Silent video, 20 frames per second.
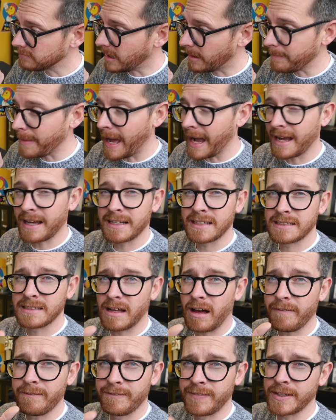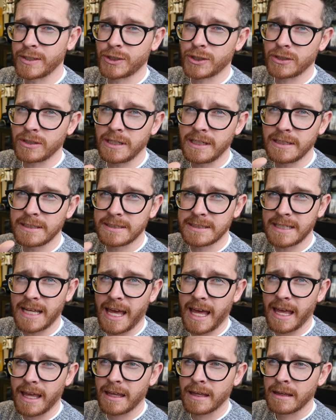I'm not going to officially
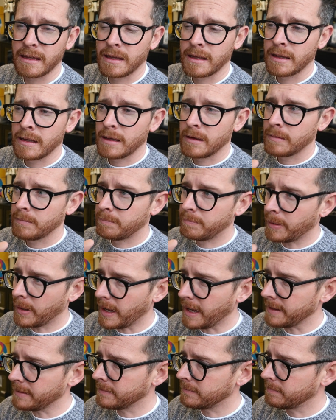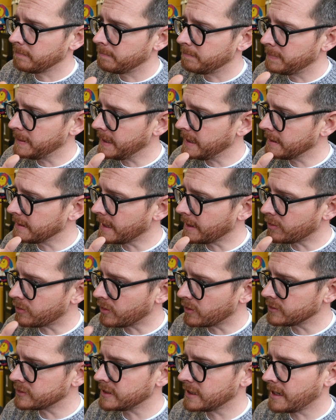say, but being that
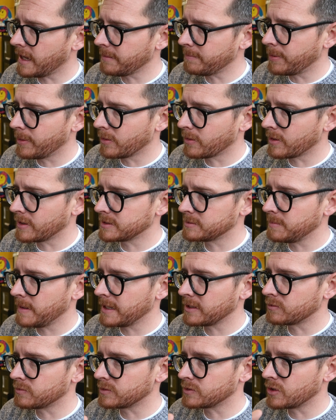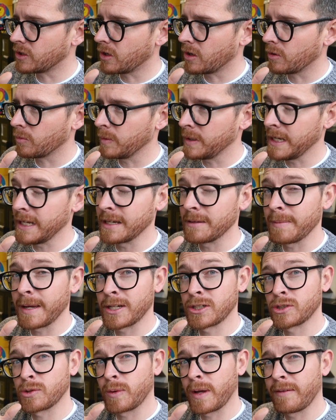Thursday Night Poker has made its return, we need to
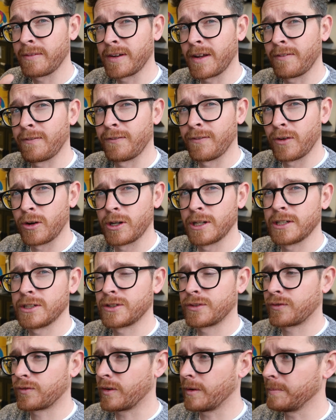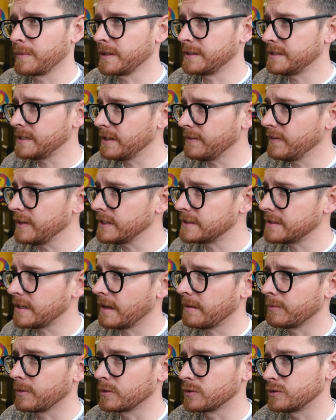make sure we have enough footage from the TV
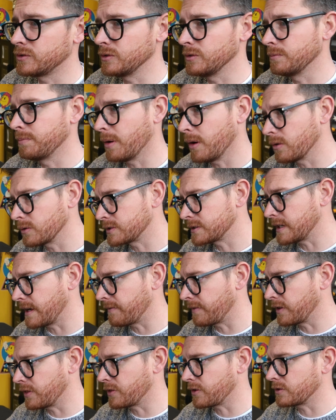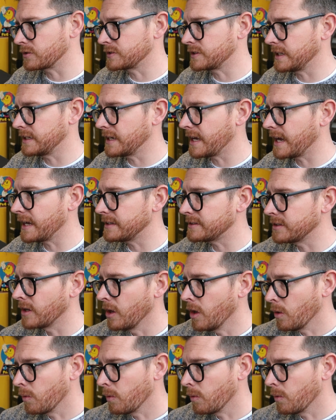table to post every Thursday night